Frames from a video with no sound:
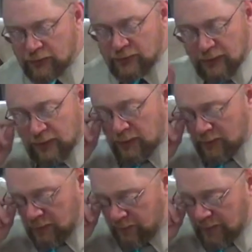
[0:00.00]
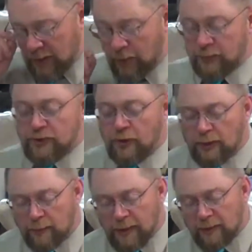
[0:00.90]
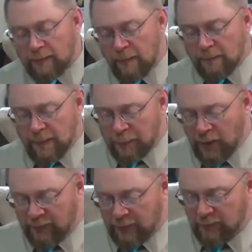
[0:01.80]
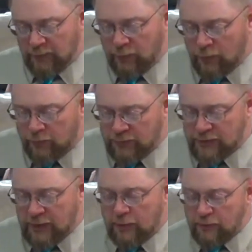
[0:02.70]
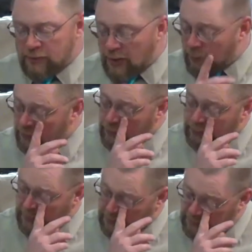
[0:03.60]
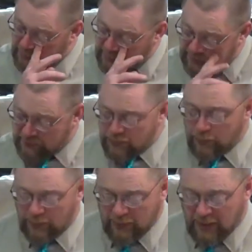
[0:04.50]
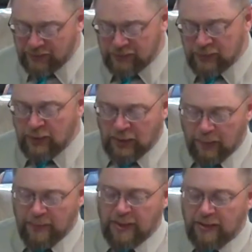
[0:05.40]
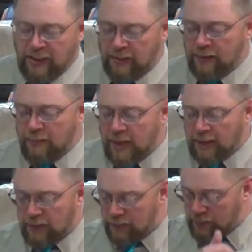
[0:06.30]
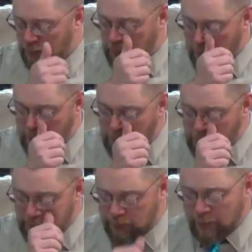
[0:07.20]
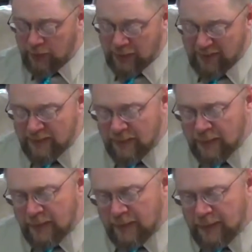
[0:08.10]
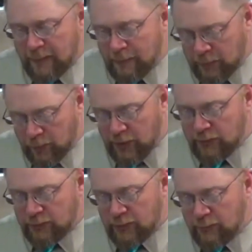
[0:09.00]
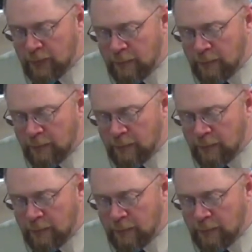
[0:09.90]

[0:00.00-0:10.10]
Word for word: is the event I was talking about. The prophet of the Lord was there, whose name was Oded. This is as the 200,000 are being carried back into Samaria um, or Israel.